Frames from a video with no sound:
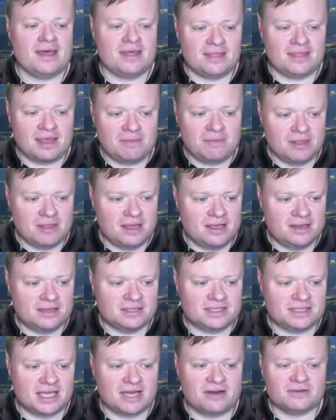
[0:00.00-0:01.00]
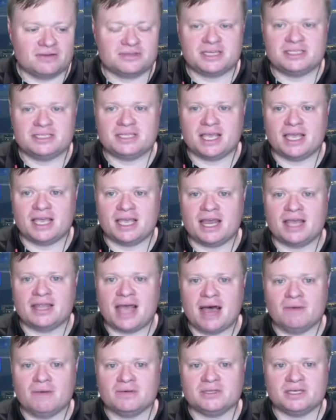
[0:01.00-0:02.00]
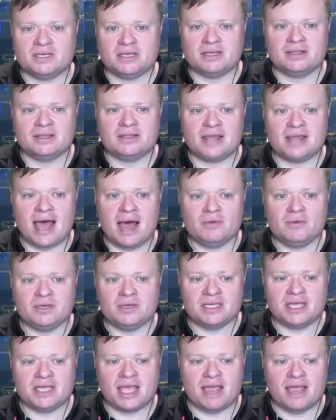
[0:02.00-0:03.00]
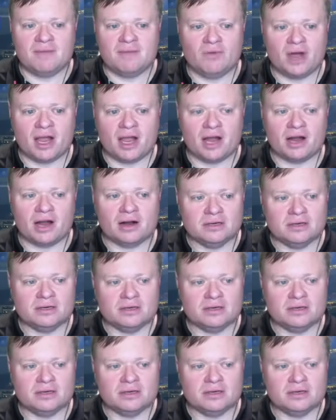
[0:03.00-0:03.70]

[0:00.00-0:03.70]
they played San Jose State, and that was a that was a game where